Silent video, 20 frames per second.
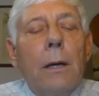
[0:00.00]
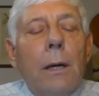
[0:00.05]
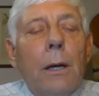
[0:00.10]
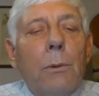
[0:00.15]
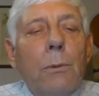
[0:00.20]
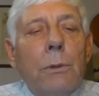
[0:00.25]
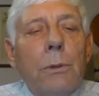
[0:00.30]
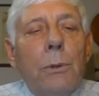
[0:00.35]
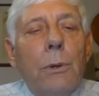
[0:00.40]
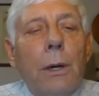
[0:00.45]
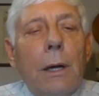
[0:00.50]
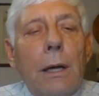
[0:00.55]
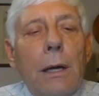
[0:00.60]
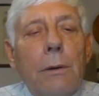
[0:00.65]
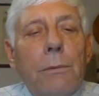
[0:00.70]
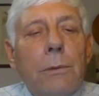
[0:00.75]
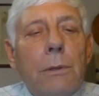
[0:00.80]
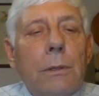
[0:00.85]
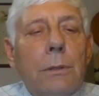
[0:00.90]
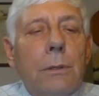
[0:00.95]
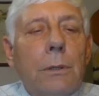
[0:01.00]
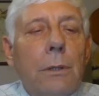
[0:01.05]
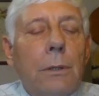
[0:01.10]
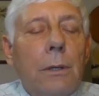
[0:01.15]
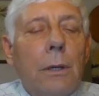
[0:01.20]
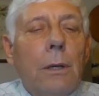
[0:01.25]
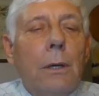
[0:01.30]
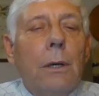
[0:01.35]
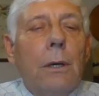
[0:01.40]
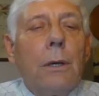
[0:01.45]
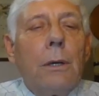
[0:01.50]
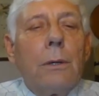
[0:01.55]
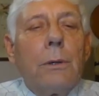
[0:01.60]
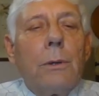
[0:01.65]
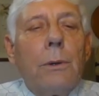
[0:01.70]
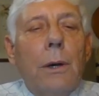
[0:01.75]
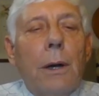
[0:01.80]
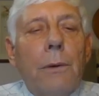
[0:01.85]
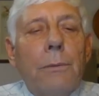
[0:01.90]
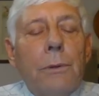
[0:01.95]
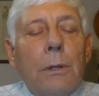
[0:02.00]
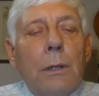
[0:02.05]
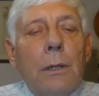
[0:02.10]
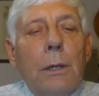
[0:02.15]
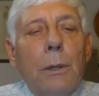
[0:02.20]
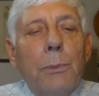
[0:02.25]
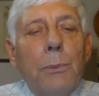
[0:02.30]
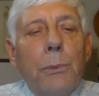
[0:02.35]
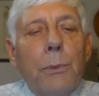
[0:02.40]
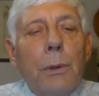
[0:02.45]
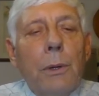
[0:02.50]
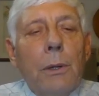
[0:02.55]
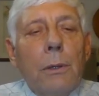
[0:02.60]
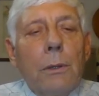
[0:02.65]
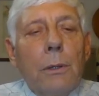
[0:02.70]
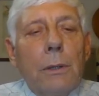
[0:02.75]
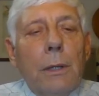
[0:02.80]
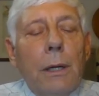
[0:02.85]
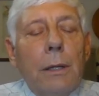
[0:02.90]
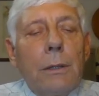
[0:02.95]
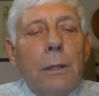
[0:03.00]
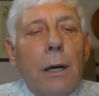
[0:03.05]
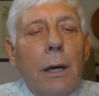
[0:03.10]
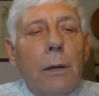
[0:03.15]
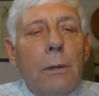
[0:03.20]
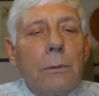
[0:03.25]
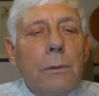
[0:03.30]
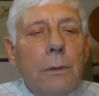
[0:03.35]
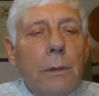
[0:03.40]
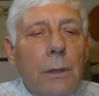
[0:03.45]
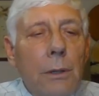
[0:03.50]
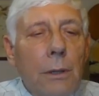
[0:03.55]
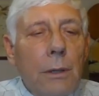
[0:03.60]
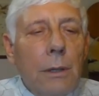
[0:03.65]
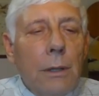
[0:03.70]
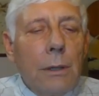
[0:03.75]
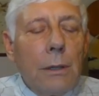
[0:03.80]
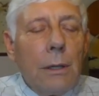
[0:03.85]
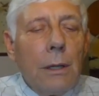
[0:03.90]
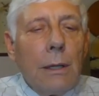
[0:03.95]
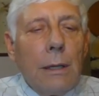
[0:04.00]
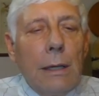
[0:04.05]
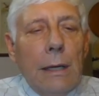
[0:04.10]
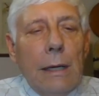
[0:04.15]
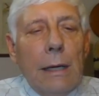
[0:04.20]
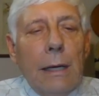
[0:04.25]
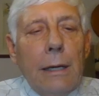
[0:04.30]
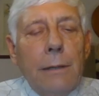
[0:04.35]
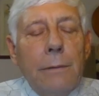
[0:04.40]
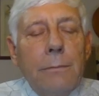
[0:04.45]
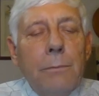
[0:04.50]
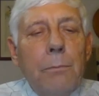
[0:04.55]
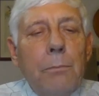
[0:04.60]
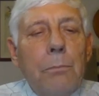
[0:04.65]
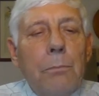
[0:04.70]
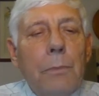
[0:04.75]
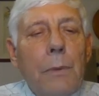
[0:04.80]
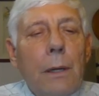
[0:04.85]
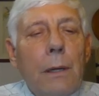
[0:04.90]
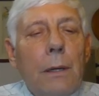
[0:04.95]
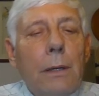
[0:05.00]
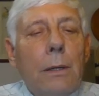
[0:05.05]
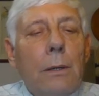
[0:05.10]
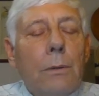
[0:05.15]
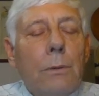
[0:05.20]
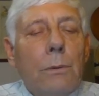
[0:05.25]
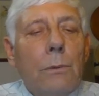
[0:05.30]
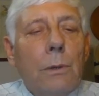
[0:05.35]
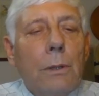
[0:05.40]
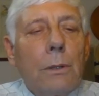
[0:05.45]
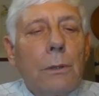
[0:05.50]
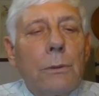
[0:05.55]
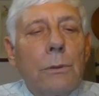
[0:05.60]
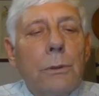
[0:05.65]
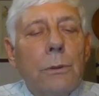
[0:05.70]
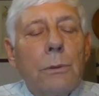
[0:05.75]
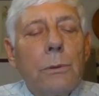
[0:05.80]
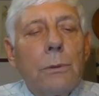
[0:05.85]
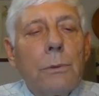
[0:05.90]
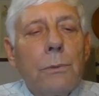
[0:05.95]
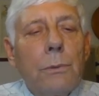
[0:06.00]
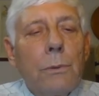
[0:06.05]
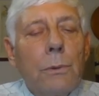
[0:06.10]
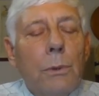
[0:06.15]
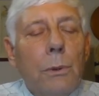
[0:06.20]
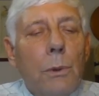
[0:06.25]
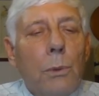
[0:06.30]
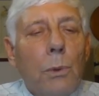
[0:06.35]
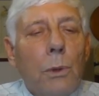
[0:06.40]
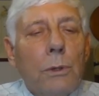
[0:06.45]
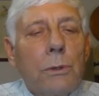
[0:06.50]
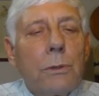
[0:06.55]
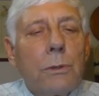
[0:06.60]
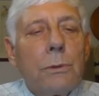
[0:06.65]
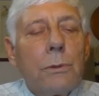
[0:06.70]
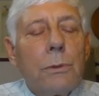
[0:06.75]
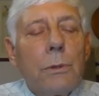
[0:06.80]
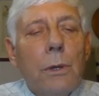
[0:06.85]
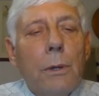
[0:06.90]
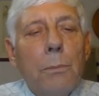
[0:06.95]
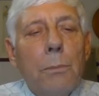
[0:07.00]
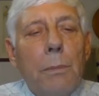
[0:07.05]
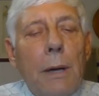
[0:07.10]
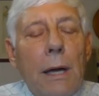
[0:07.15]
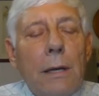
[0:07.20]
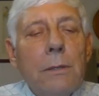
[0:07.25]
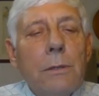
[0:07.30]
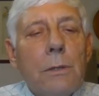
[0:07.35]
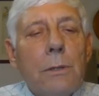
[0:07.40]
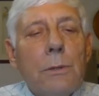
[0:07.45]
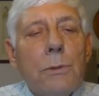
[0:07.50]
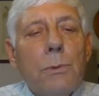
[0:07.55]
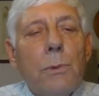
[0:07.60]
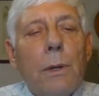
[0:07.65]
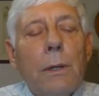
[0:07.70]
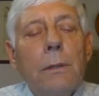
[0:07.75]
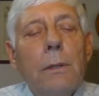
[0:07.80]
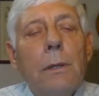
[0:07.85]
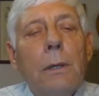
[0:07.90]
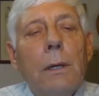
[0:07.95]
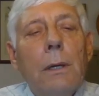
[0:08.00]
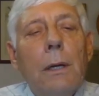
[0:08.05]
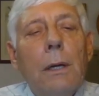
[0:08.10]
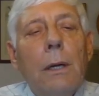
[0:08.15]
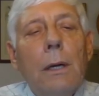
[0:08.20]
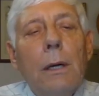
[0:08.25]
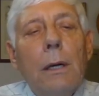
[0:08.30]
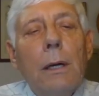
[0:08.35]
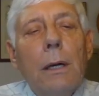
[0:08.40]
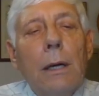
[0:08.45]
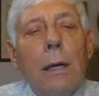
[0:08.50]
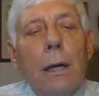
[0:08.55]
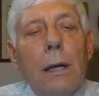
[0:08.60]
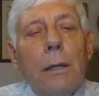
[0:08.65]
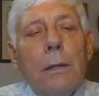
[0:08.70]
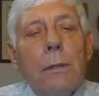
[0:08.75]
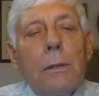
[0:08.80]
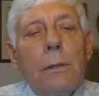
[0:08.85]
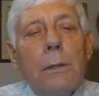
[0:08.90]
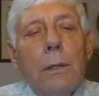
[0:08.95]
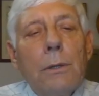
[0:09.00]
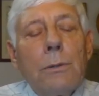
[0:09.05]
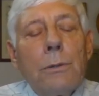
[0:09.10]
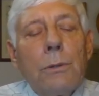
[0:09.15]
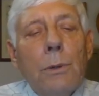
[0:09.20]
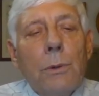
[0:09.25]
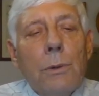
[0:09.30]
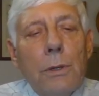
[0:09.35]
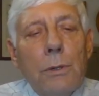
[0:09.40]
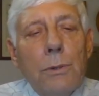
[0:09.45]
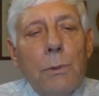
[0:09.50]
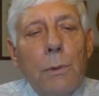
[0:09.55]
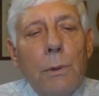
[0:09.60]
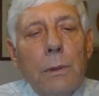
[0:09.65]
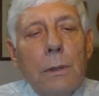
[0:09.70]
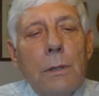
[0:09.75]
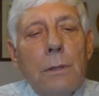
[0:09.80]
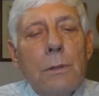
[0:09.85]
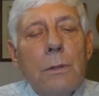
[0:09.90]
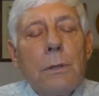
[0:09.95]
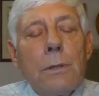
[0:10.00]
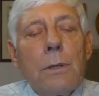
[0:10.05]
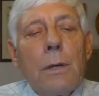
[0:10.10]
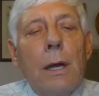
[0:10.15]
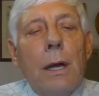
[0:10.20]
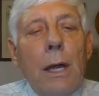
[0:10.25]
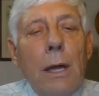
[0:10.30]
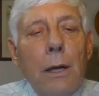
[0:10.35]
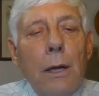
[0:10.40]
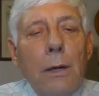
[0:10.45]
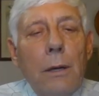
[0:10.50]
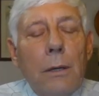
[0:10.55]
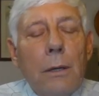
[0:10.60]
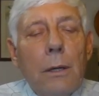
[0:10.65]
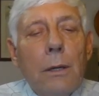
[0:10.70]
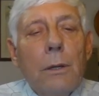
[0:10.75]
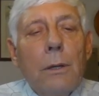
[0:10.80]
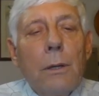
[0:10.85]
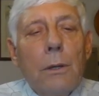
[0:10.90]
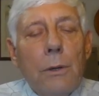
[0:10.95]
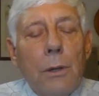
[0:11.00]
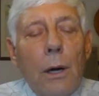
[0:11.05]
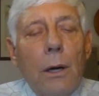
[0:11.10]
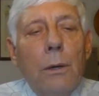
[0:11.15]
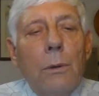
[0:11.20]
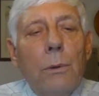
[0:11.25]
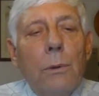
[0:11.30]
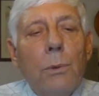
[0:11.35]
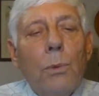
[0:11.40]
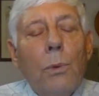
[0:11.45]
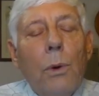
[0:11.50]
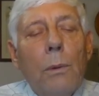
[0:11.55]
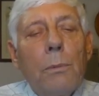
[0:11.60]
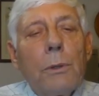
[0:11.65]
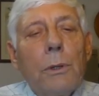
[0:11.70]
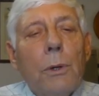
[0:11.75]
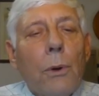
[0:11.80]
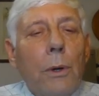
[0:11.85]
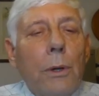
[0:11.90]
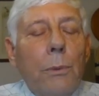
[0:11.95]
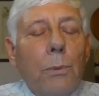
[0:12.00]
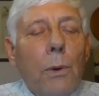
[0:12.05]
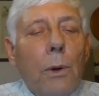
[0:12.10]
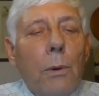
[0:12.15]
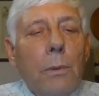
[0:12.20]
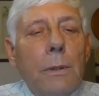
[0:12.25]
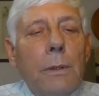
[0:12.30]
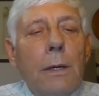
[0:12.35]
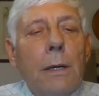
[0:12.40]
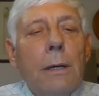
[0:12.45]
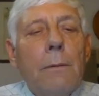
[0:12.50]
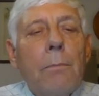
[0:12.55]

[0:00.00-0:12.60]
And when you have it, you have to keep looking down the line, one or two words past this one. And so this one is the woman or a woman.